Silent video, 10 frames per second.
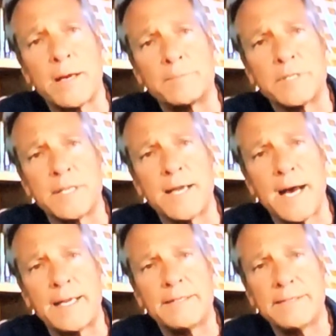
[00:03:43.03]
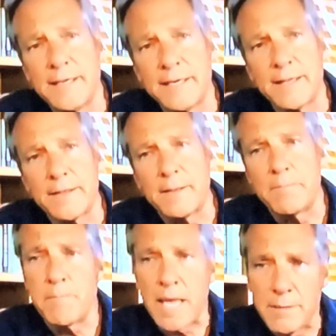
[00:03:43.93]
up to the idea that
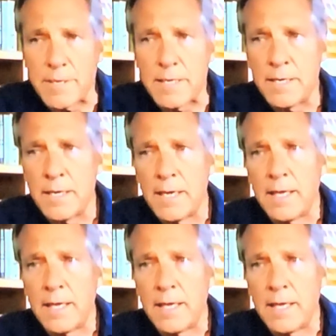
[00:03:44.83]
maybe